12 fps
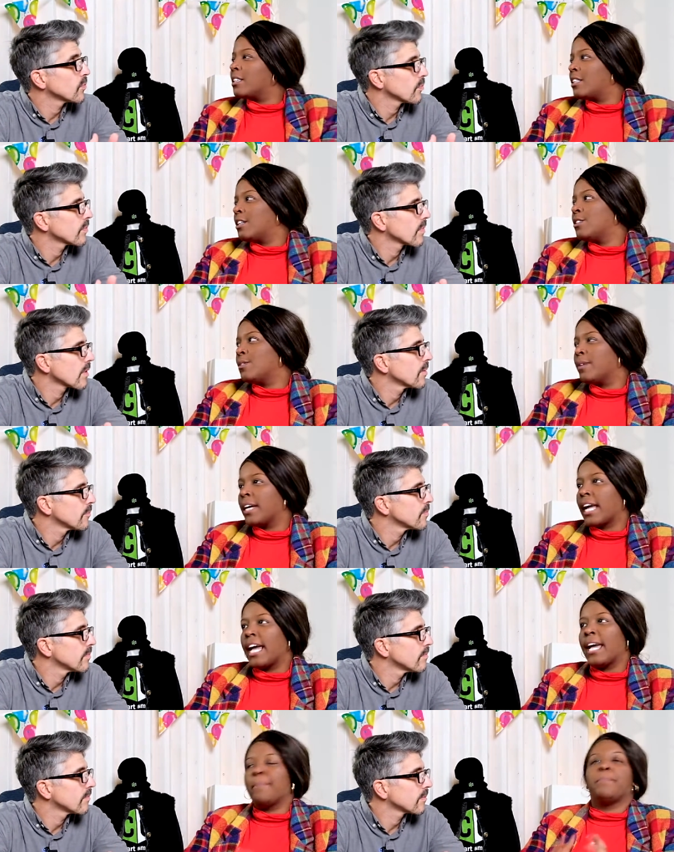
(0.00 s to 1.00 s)
Speaker 1: that they're doing
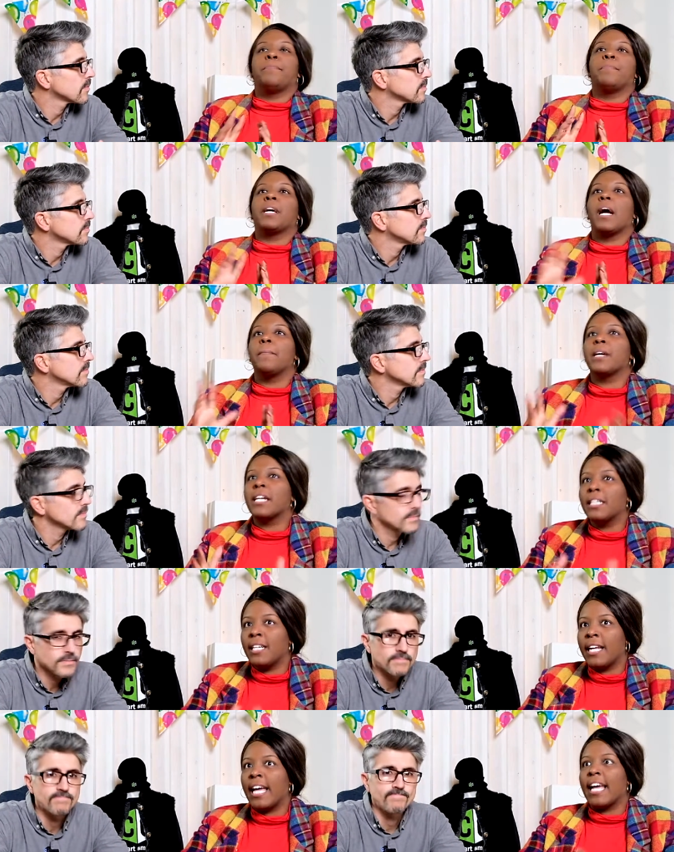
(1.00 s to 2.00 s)
and becoming
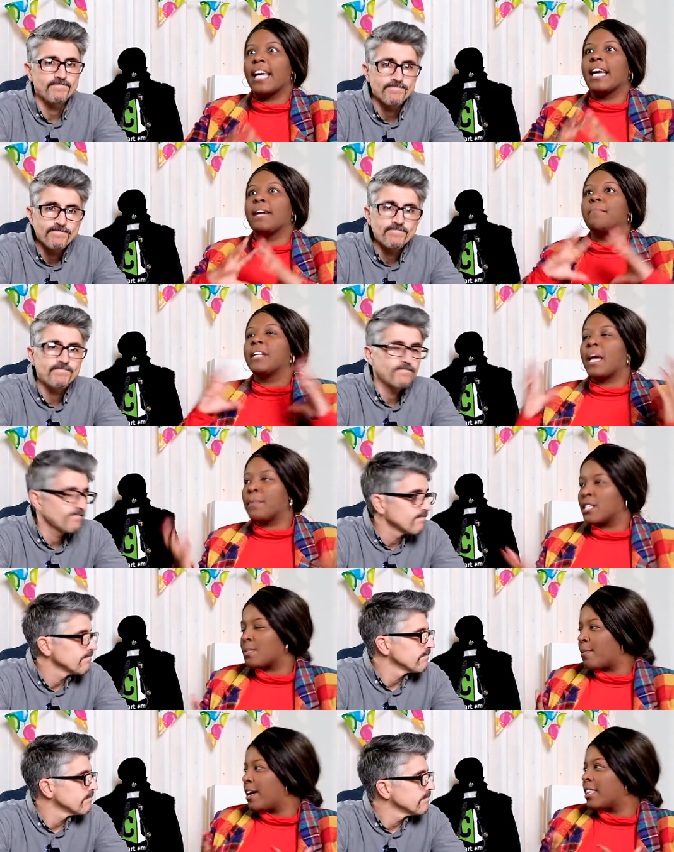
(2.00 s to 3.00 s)
good at it, being able to
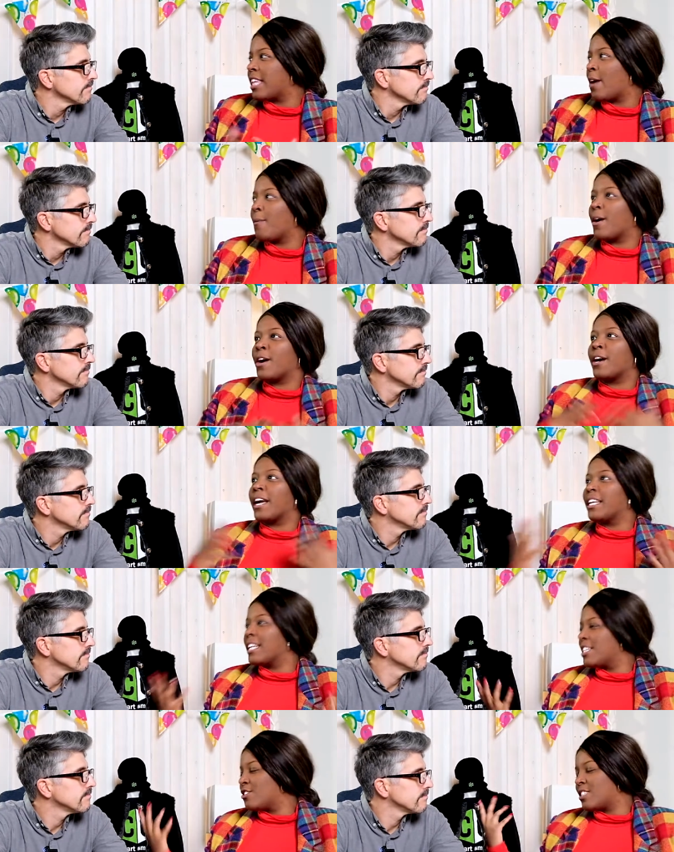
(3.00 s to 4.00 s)
spread that word
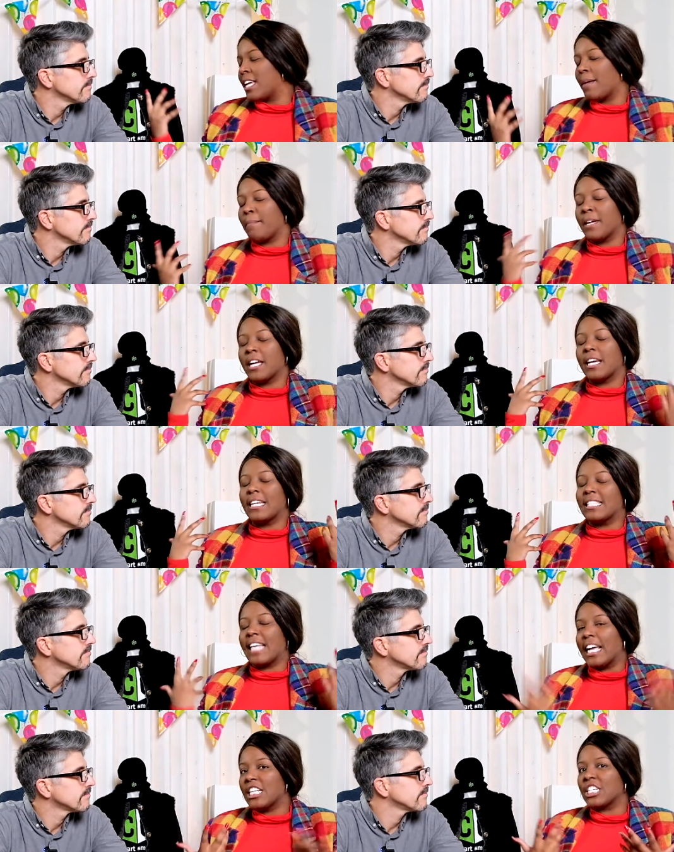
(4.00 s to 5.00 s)
and, as you said, be
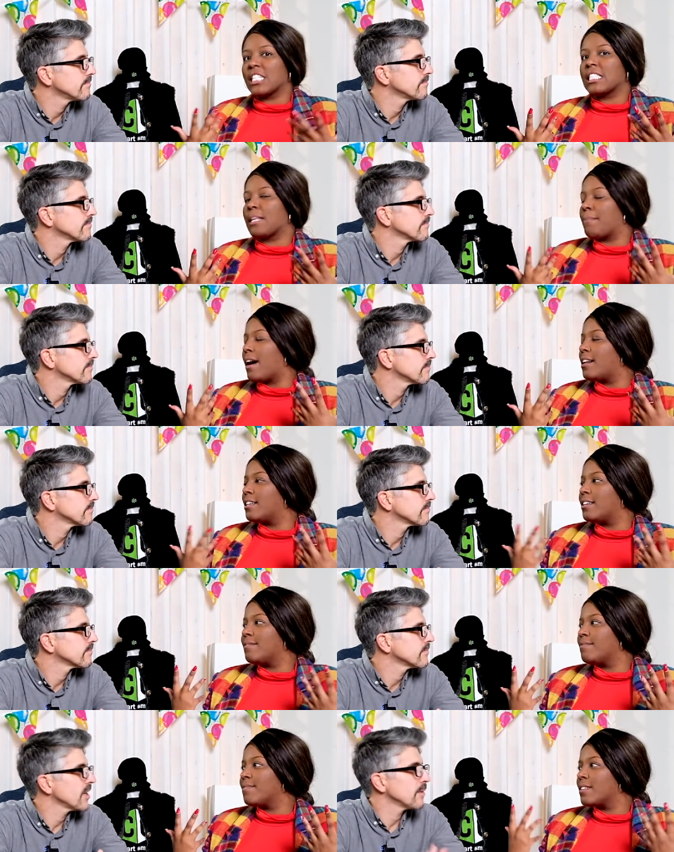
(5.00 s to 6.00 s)
contagious about it.
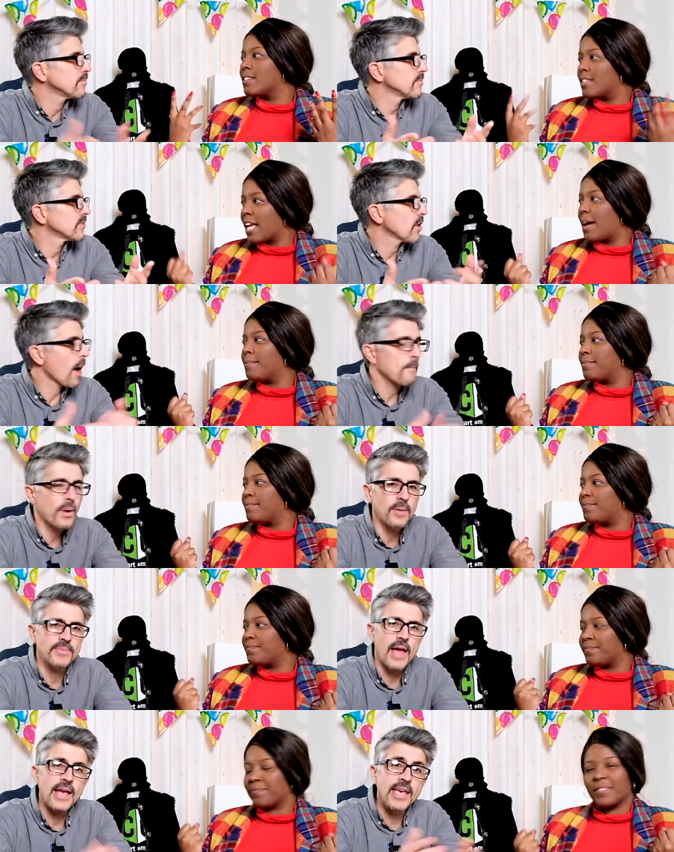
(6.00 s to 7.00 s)
Speaker 2: Yeah. yeah, so I'm
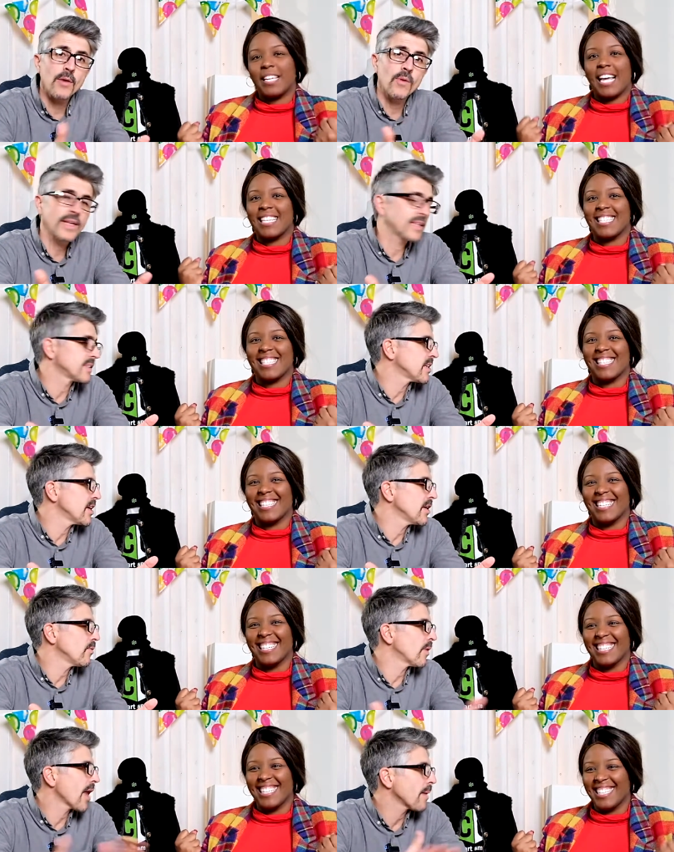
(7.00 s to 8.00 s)
pumped. I can't yeah. wait to
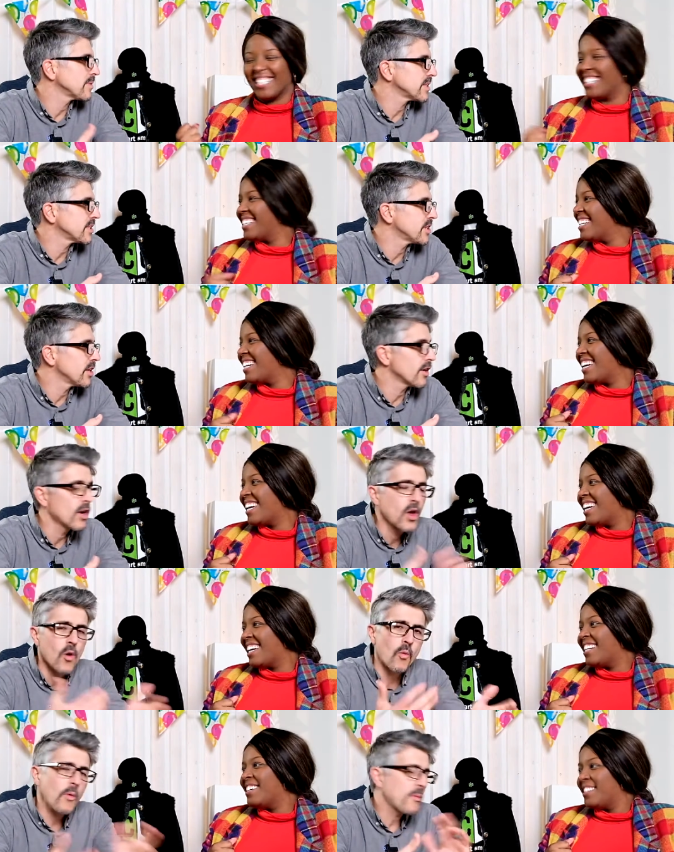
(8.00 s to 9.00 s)
see what happens this year.
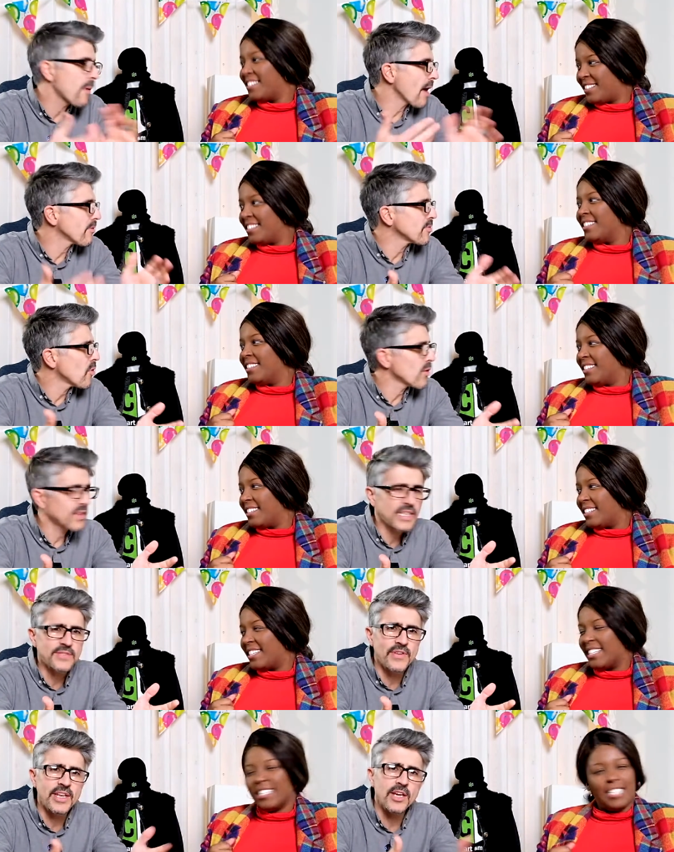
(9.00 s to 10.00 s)
We'll be back with more of
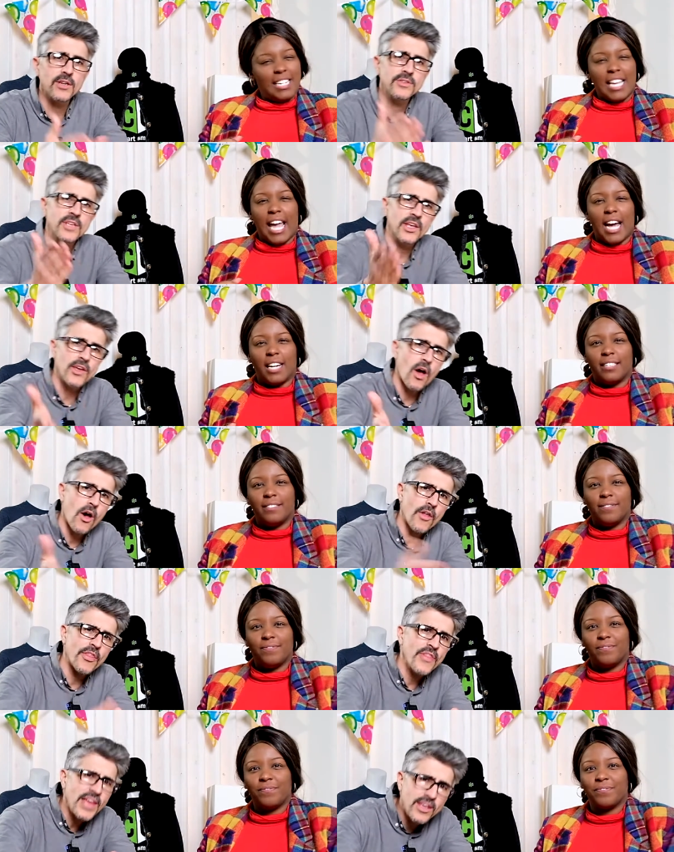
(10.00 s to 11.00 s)
these videos. Yeah.
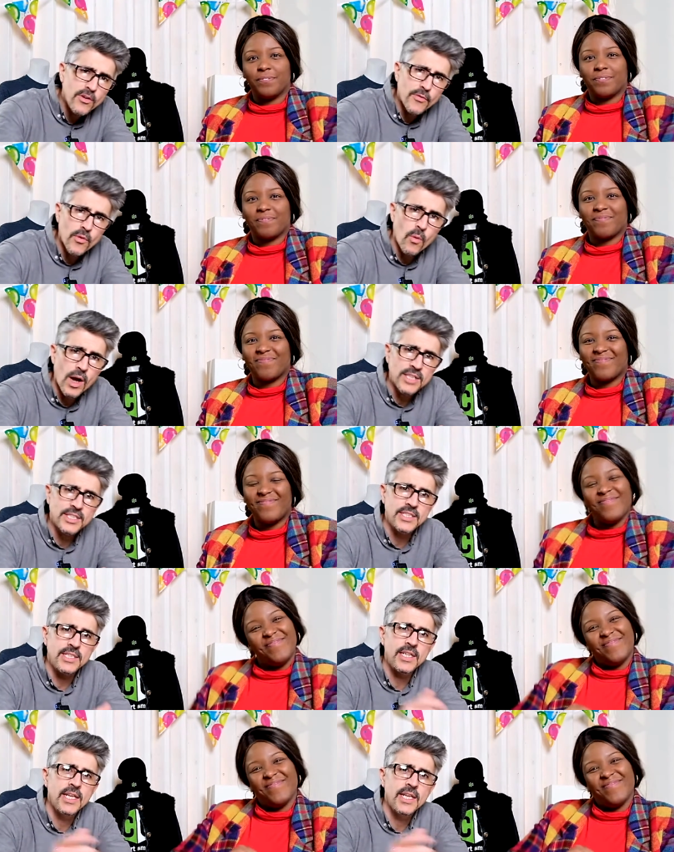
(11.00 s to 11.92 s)
Y'all, thank you for watching.